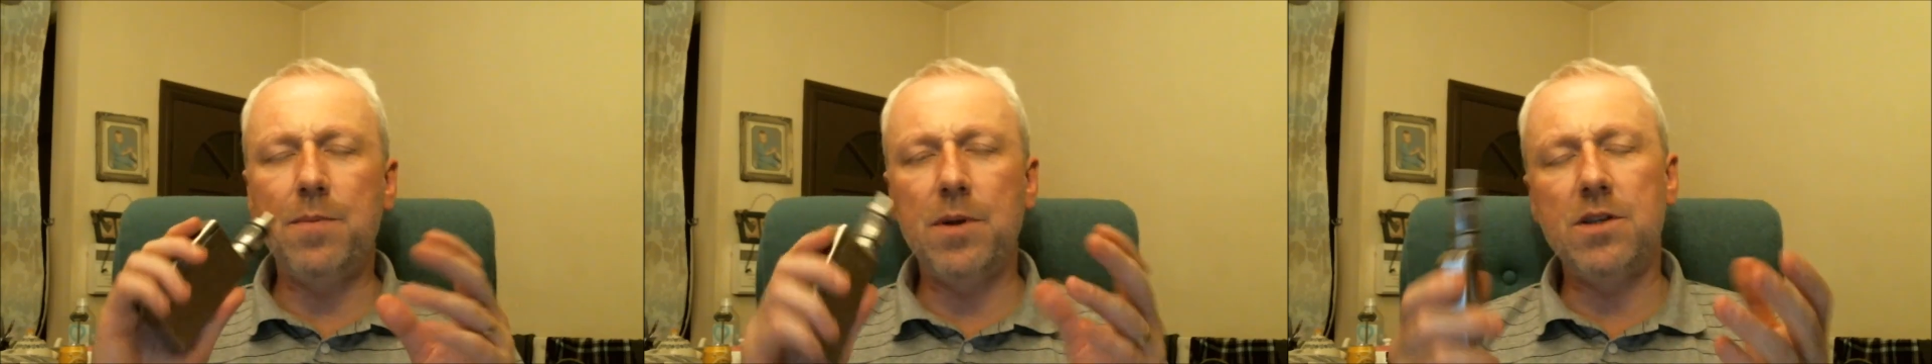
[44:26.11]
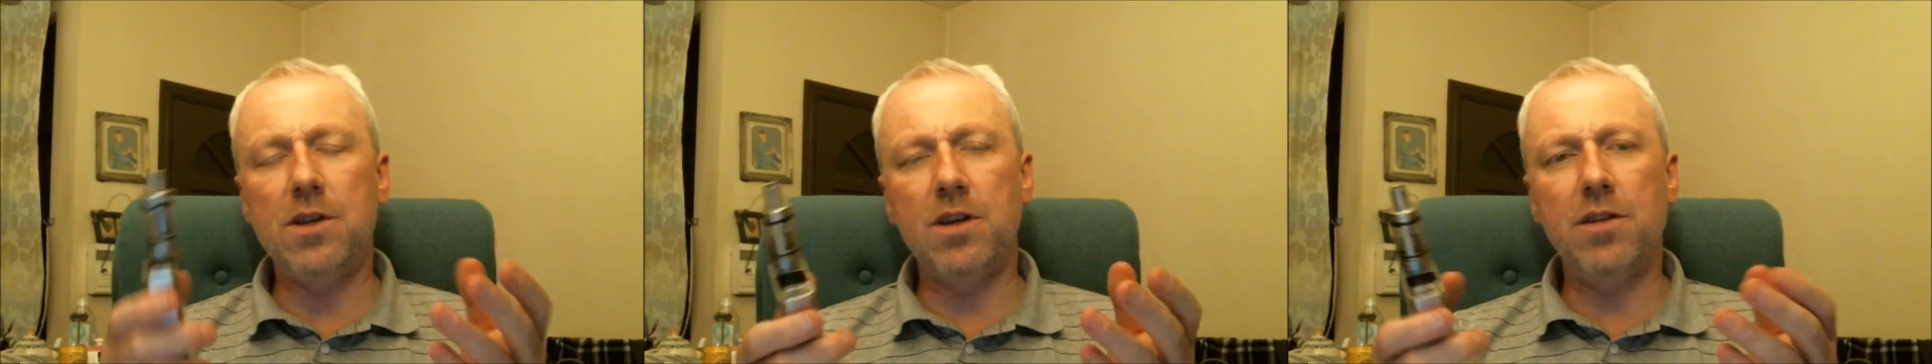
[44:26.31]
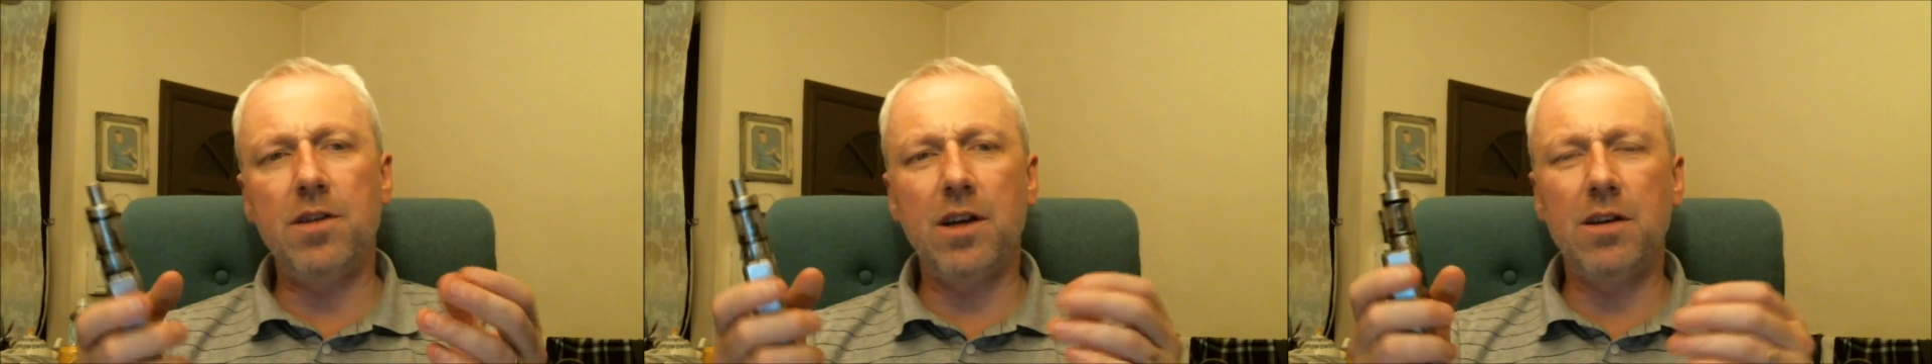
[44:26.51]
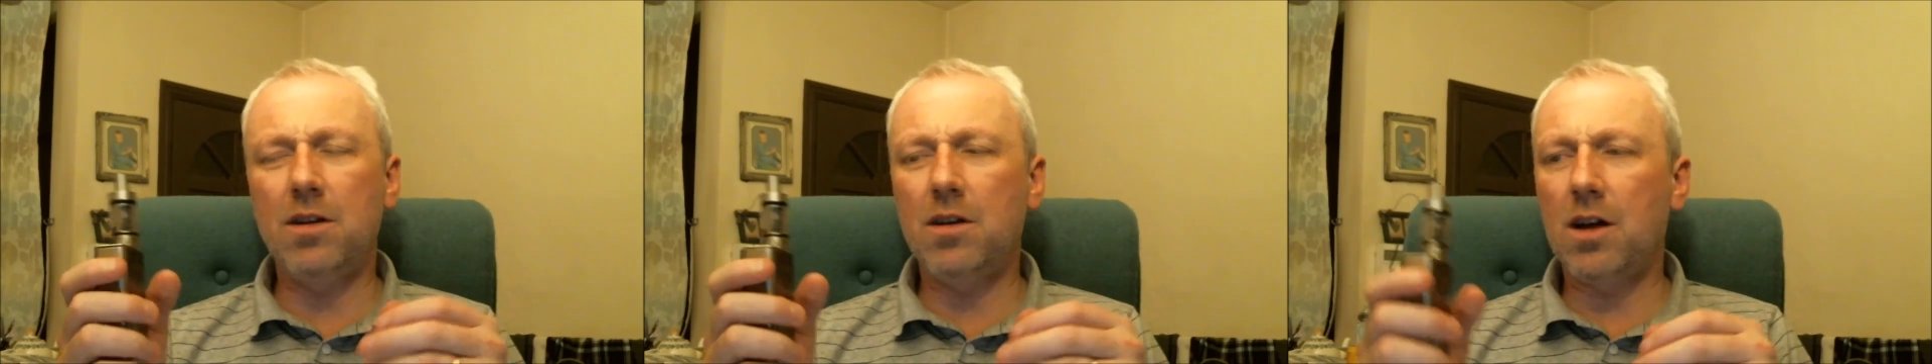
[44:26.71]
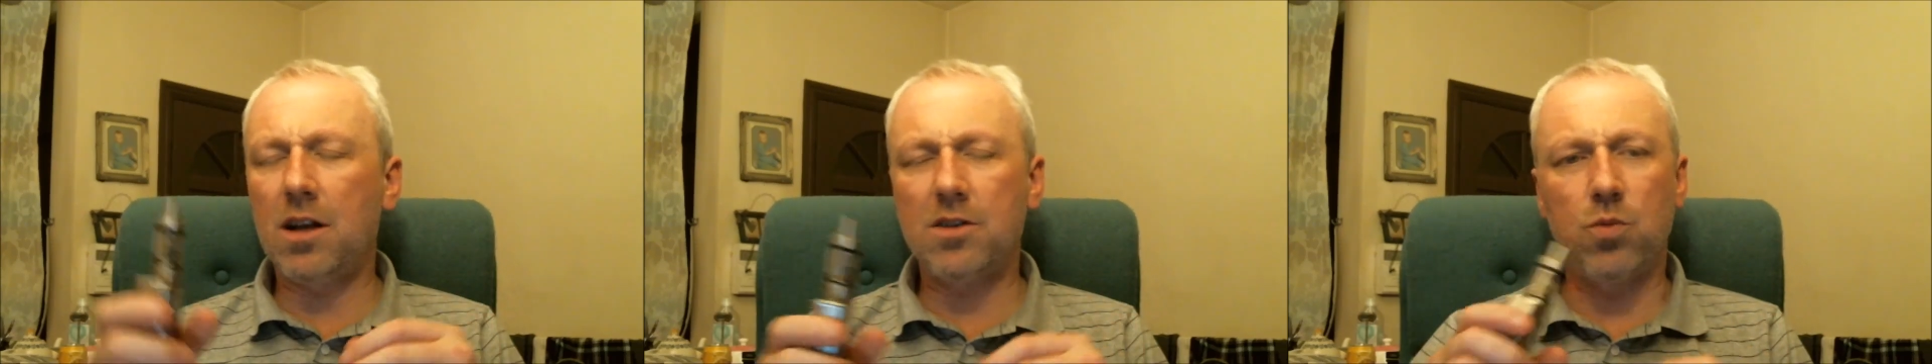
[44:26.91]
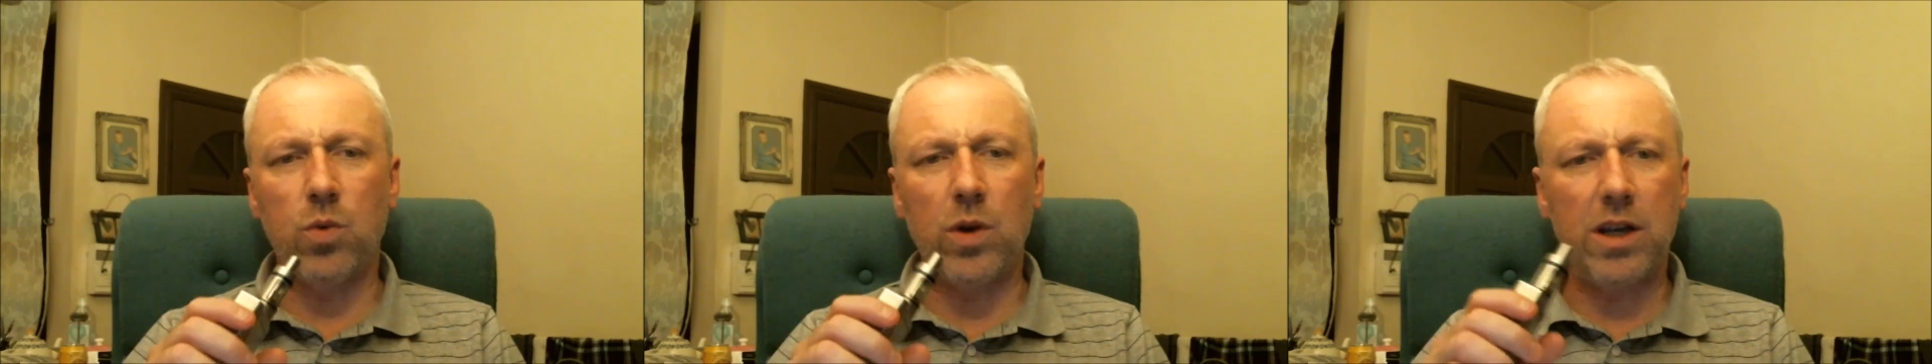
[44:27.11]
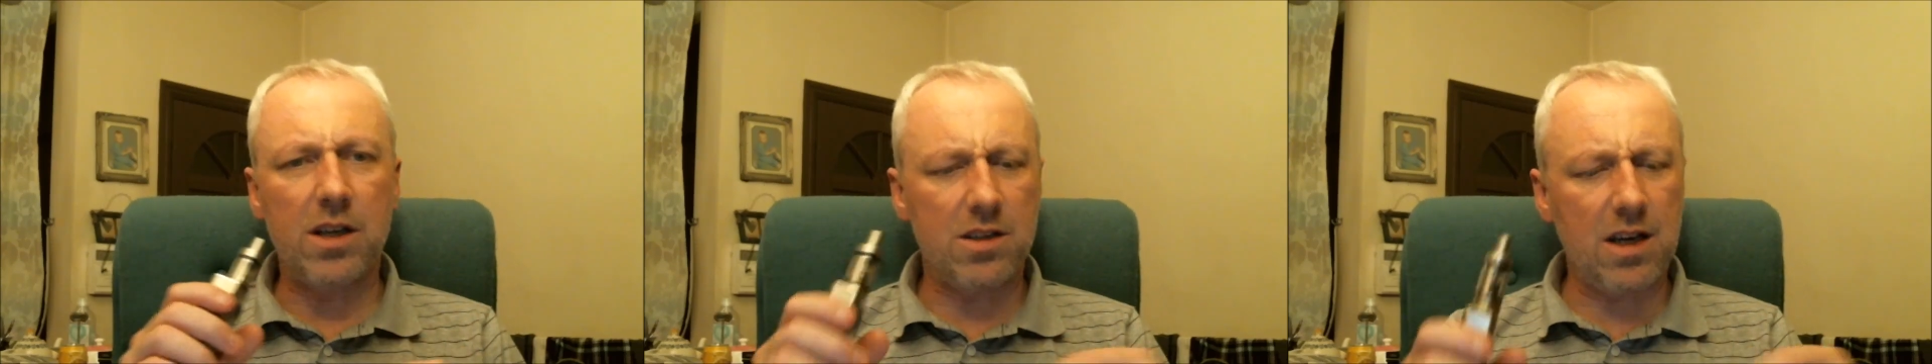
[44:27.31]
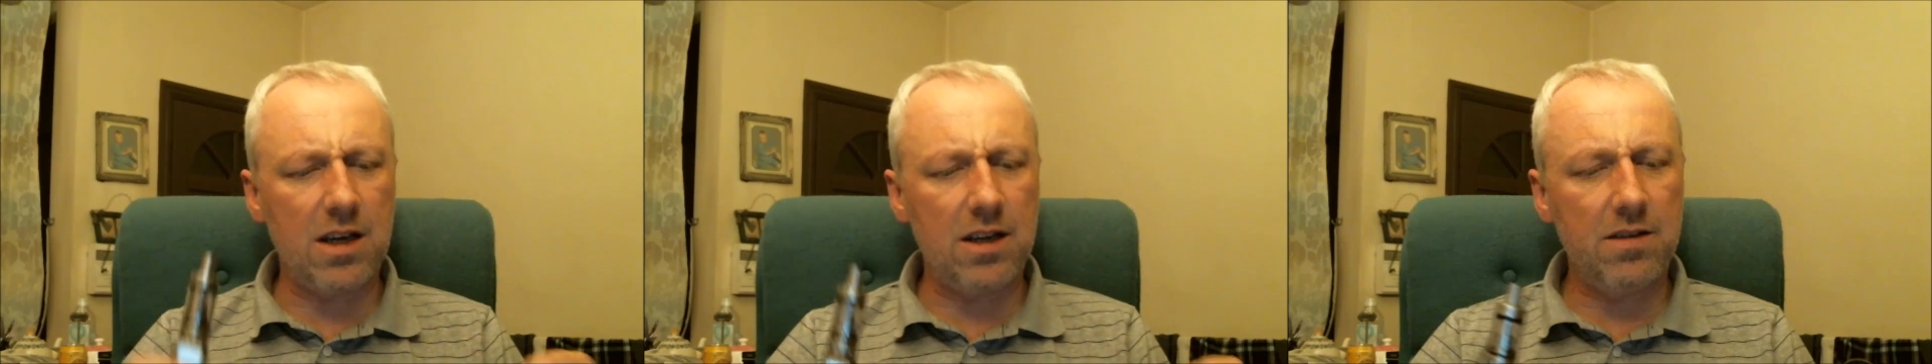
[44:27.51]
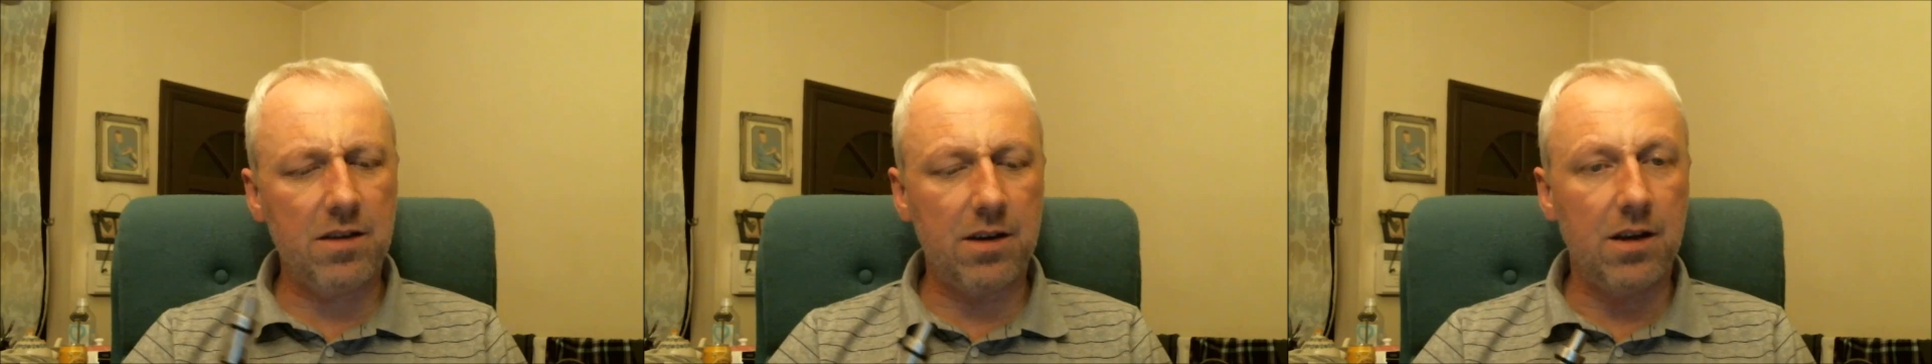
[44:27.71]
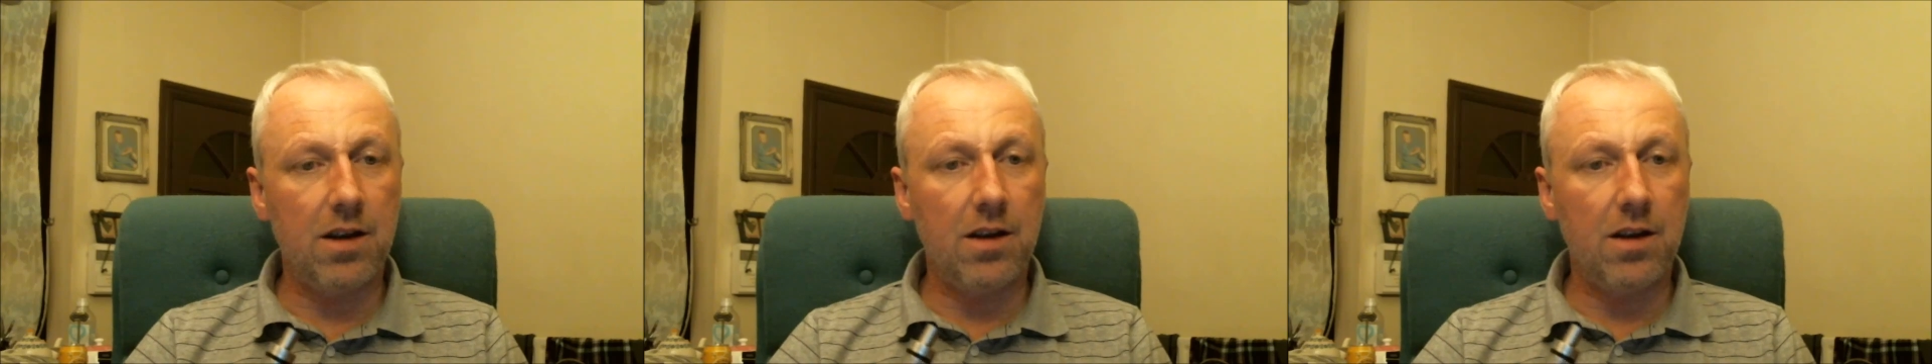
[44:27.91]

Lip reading: it and you think, that's weak as anything,